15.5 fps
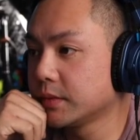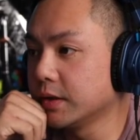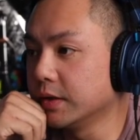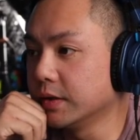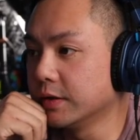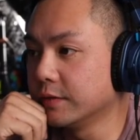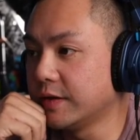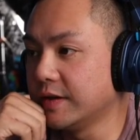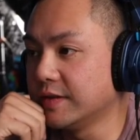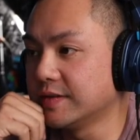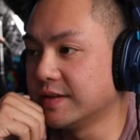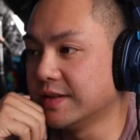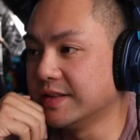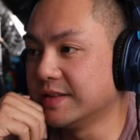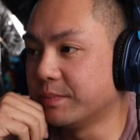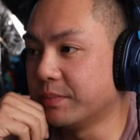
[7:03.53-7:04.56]
Elotes
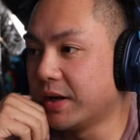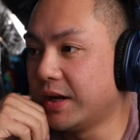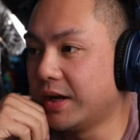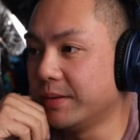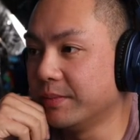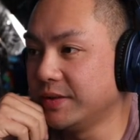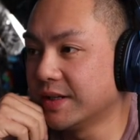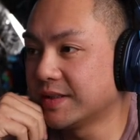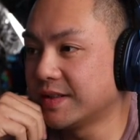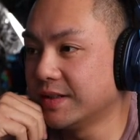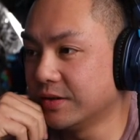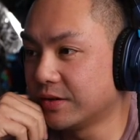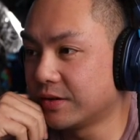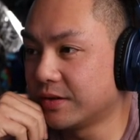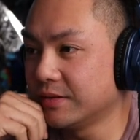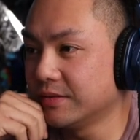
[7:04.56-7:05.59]
is bomb. Yes, they
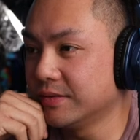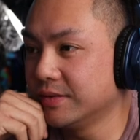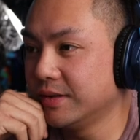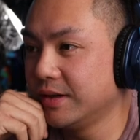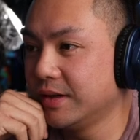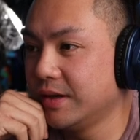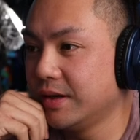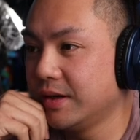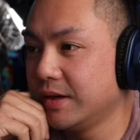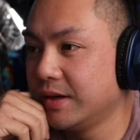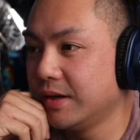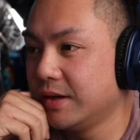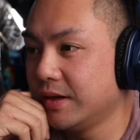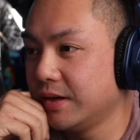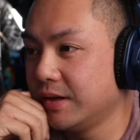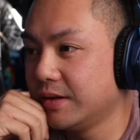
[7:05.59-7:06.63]
are.
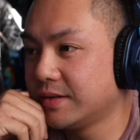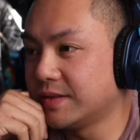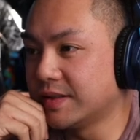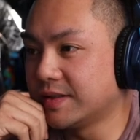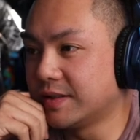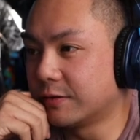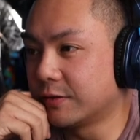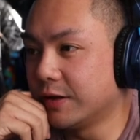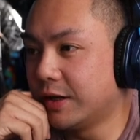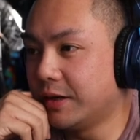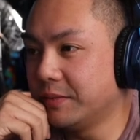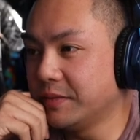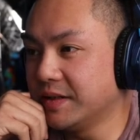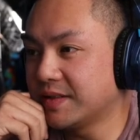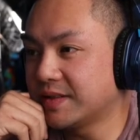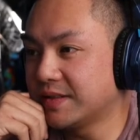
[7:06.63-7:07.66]
Says Serial
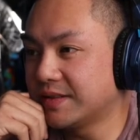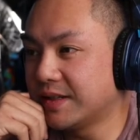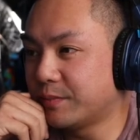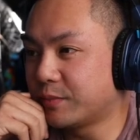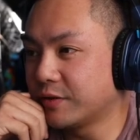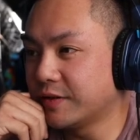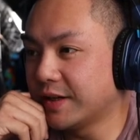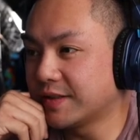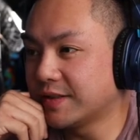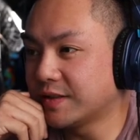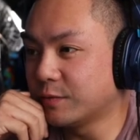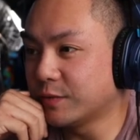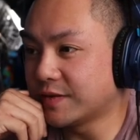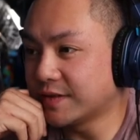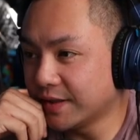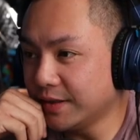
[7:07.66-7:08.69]
Hobbyist. Semper Texas,
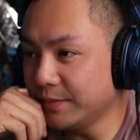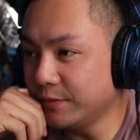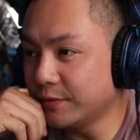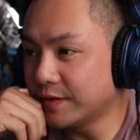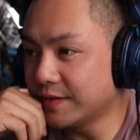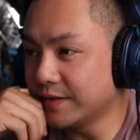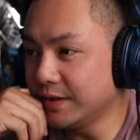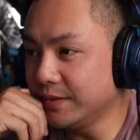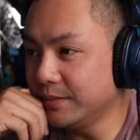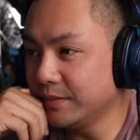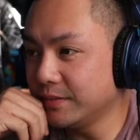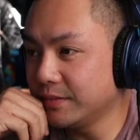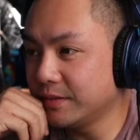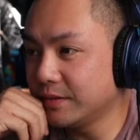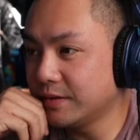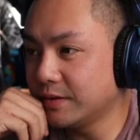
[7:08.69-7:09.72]
what's up? What's up?
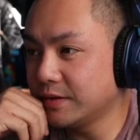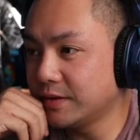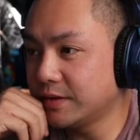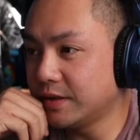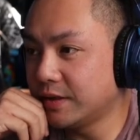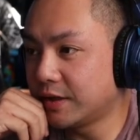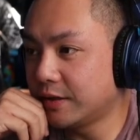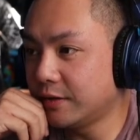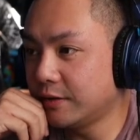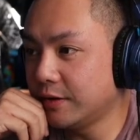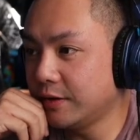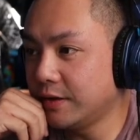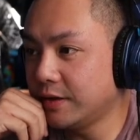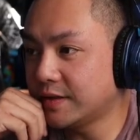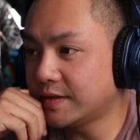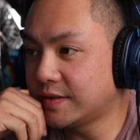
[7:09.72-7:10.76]

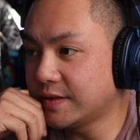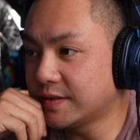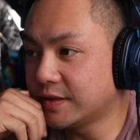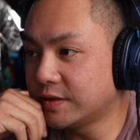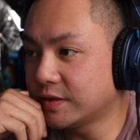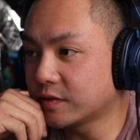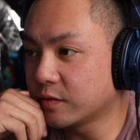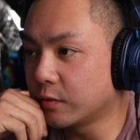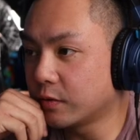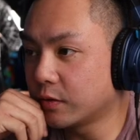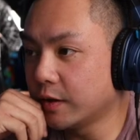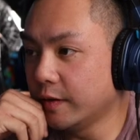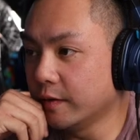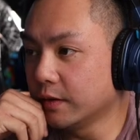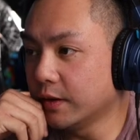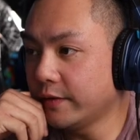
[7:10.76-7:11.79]
Taryn says, I just scored a
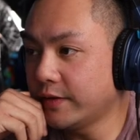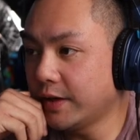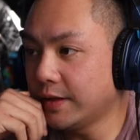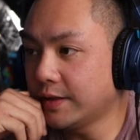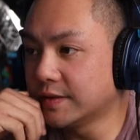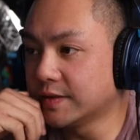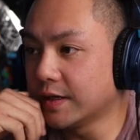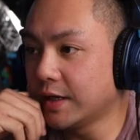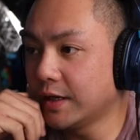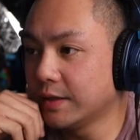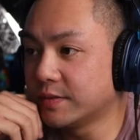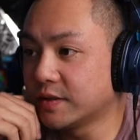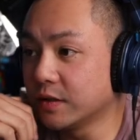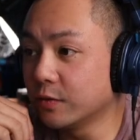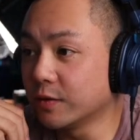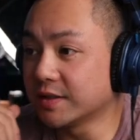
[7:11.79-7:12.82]
left-handed Zana. I'm
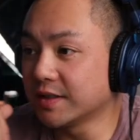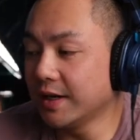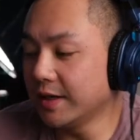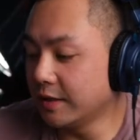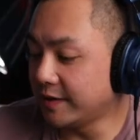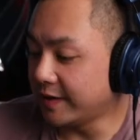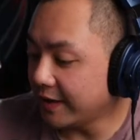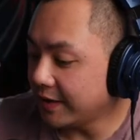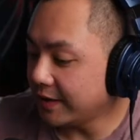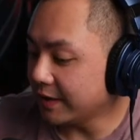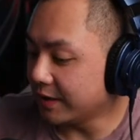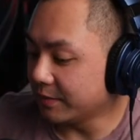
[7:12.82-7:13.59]
so excited. Damn.